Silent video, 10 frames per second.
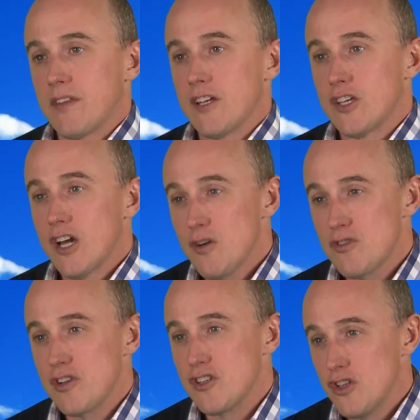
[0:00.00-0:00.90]
And
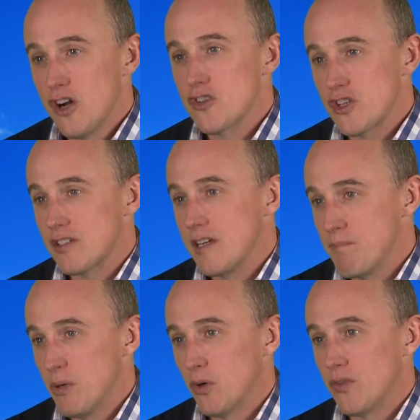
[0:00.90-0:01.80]
culture is not just
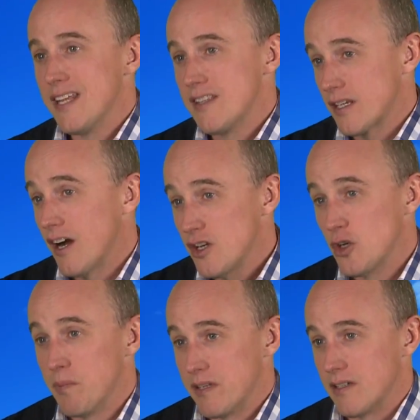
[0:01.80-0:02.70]
important inside
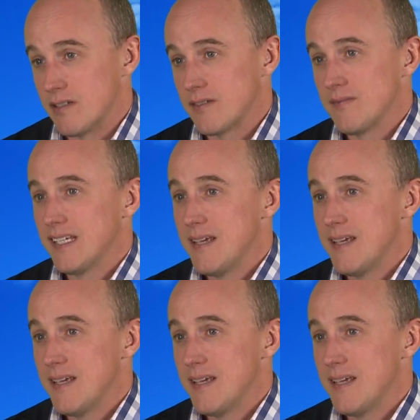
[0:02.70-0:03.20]
your business.